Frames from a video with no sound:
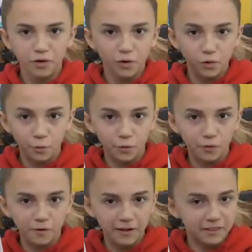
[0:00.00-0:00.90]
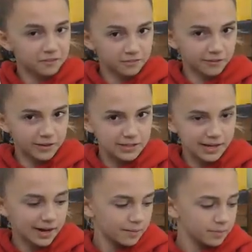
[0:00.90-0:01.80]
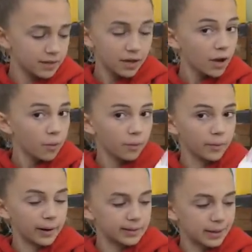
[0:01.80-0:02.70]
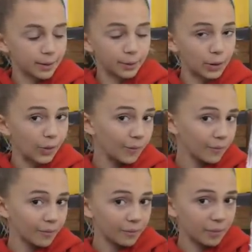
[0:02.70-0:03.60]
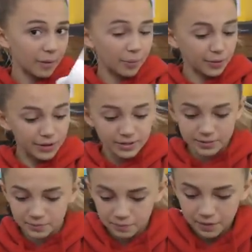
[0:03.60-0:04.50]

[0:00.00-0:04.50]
cool in the fluffy slime, whereas I don't know about this.